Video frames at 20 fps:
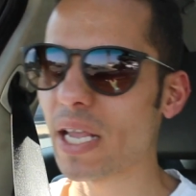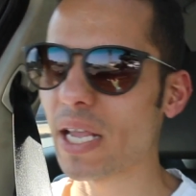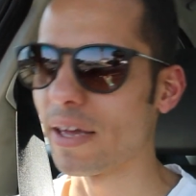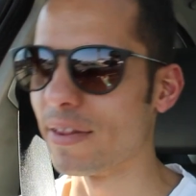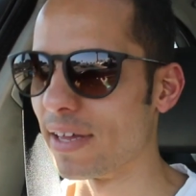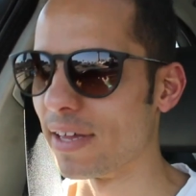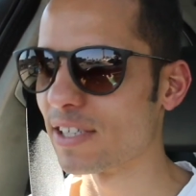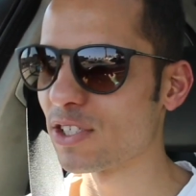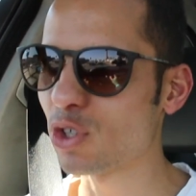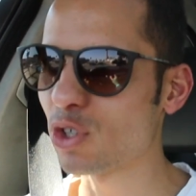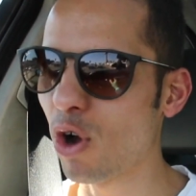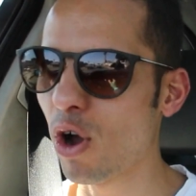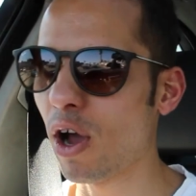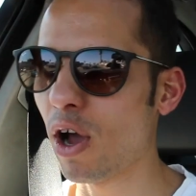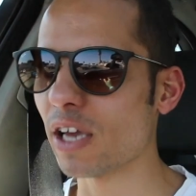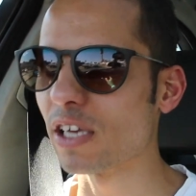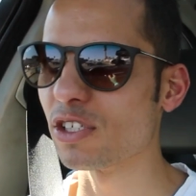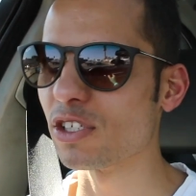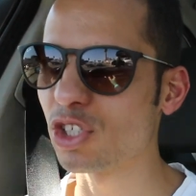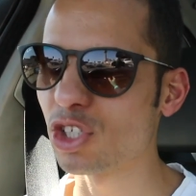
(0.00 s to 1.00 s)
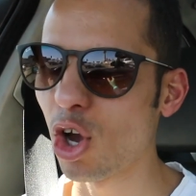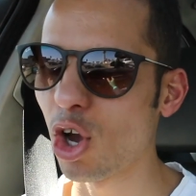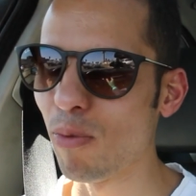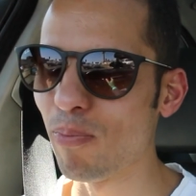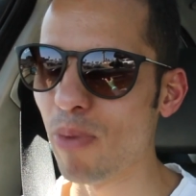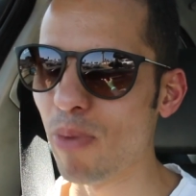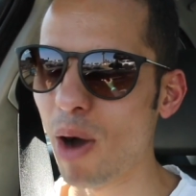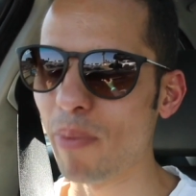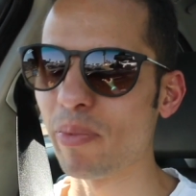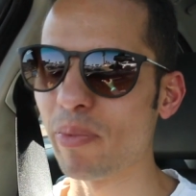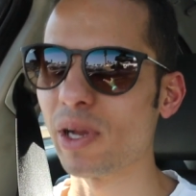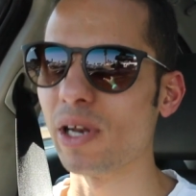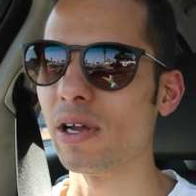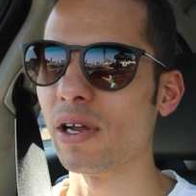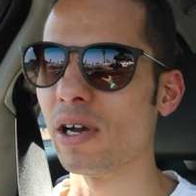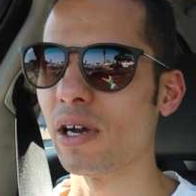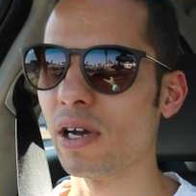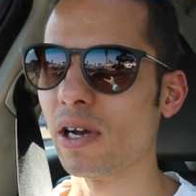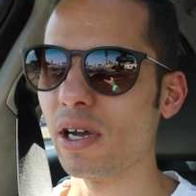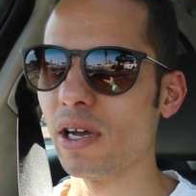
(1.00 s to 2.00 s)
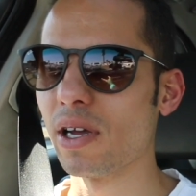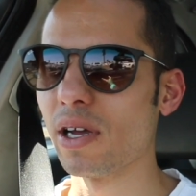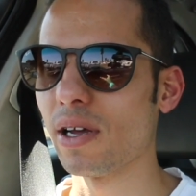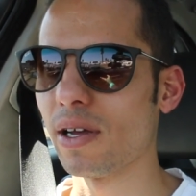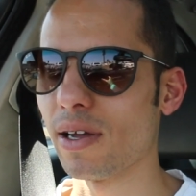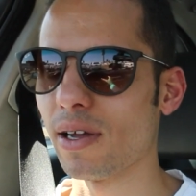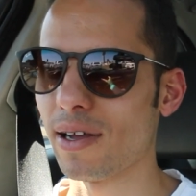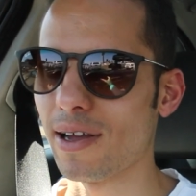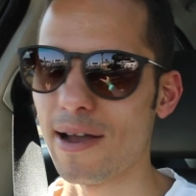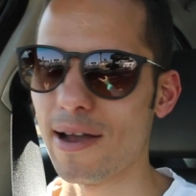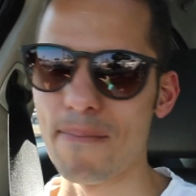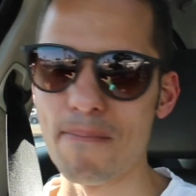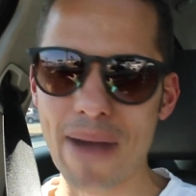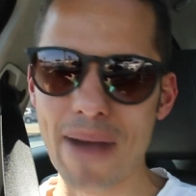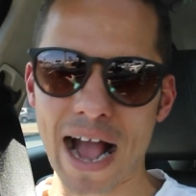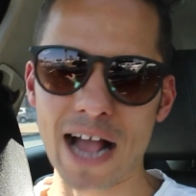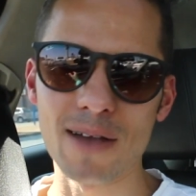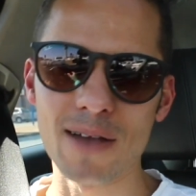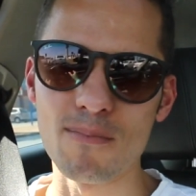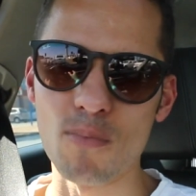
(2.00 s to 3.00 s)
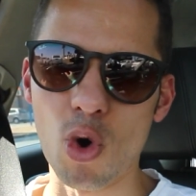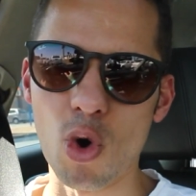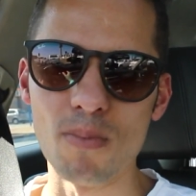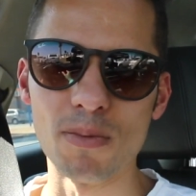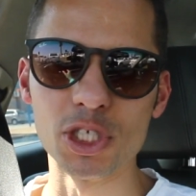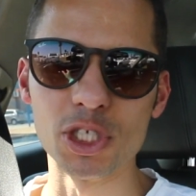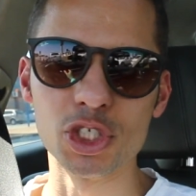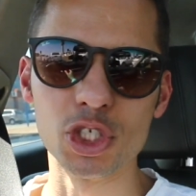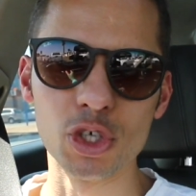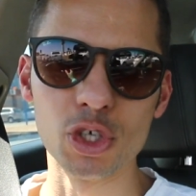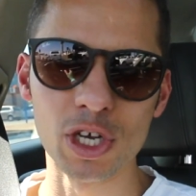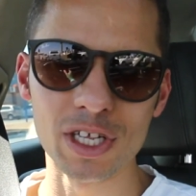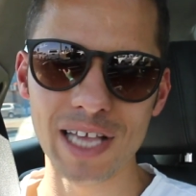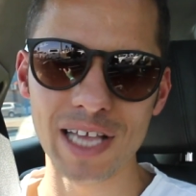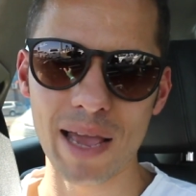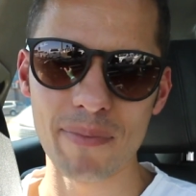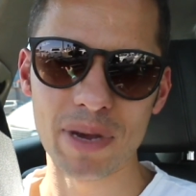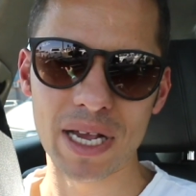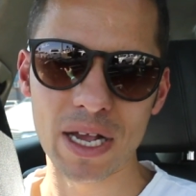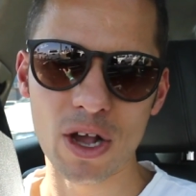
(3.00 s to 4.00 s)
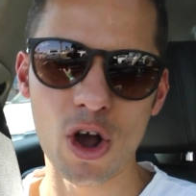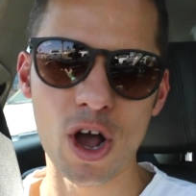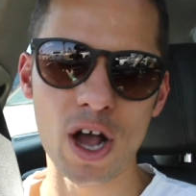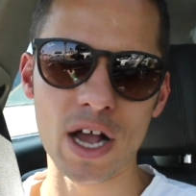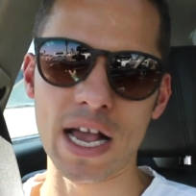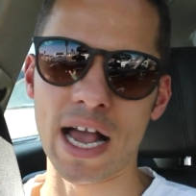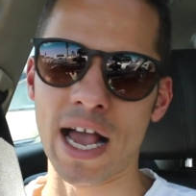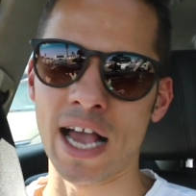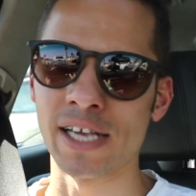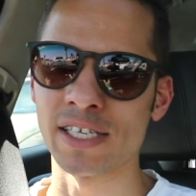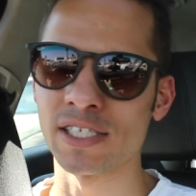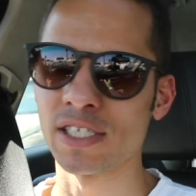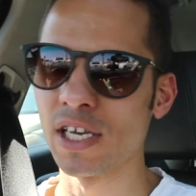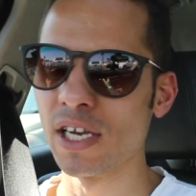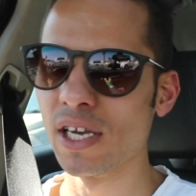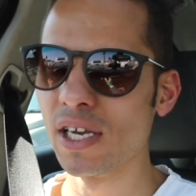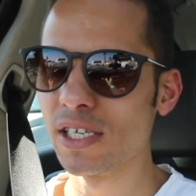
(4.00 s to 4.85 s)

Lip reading: this car is so popular among more mature type of car guys,